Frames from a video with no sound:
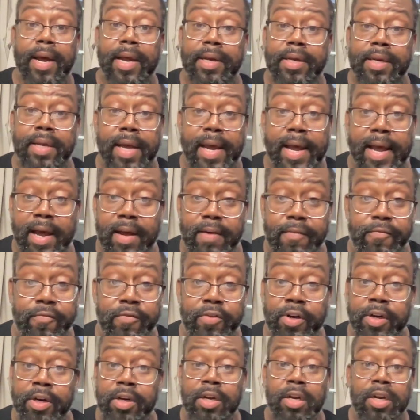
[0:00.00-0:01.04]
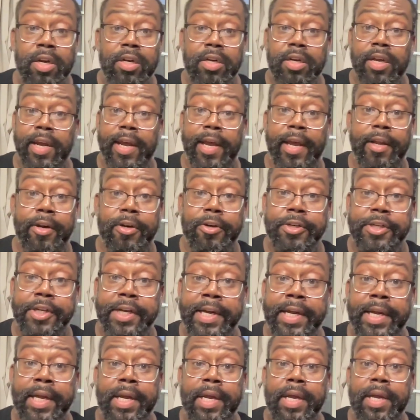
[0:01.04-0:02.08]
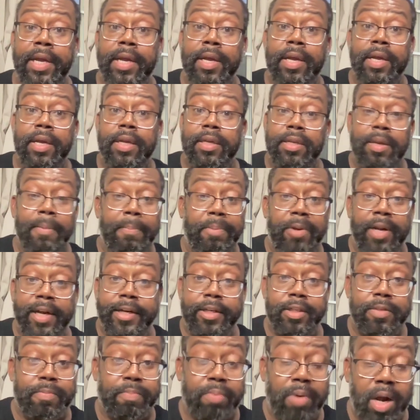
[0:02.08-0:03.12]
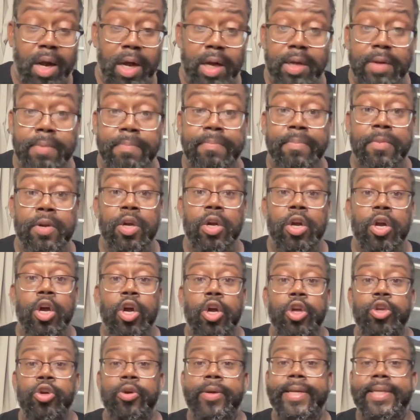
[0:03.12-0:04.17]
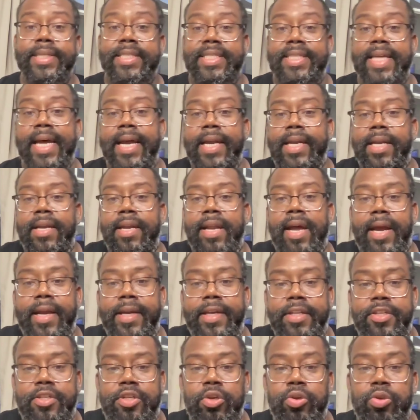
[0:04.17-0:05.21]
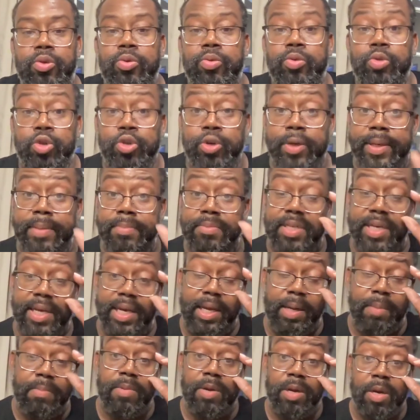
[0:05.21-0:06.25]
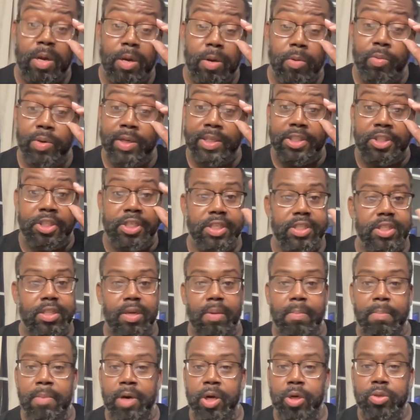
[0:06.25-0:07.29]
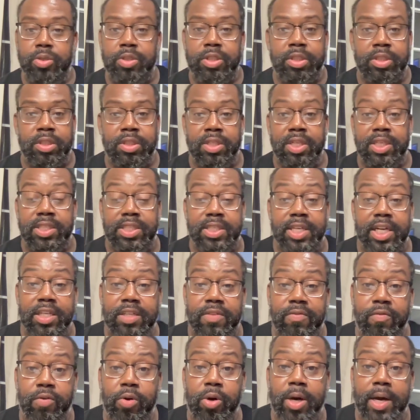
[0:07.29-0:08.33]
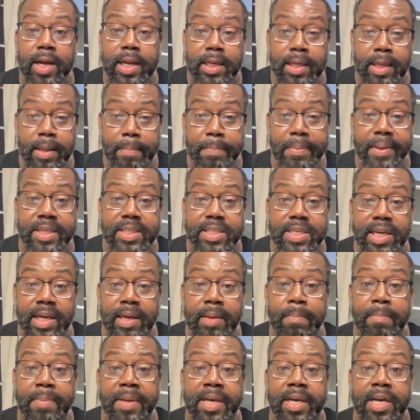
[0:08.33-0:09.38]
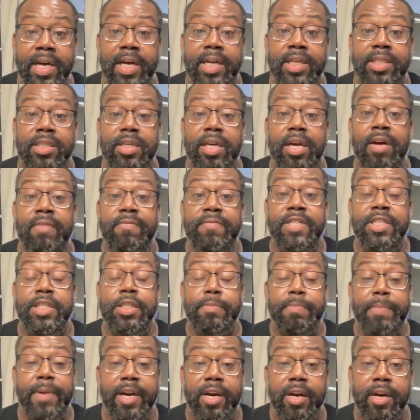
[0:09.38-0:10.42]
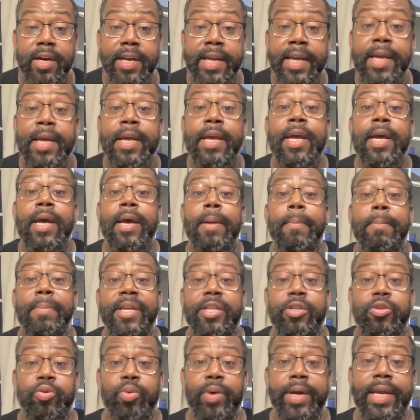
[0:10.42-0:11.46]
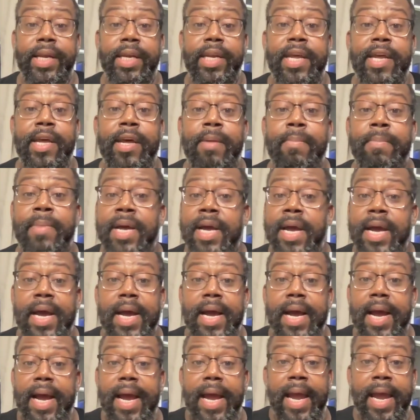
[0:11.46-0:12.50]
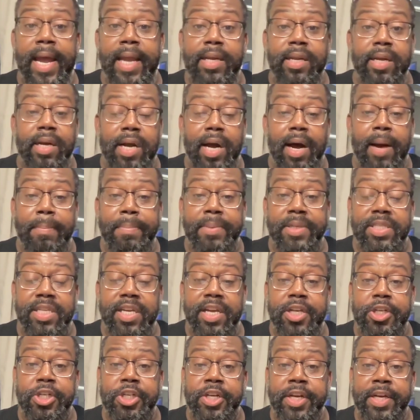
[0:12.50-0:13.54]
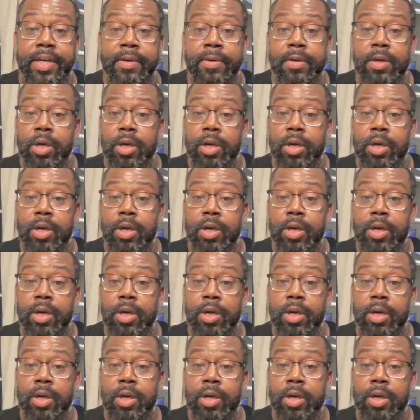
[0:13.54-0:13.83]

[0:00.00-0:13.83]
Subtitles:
the effort, the energy the players brought. You can say the 92 Dream Team was just the most successful Olympic team because of disparity between them and the competition.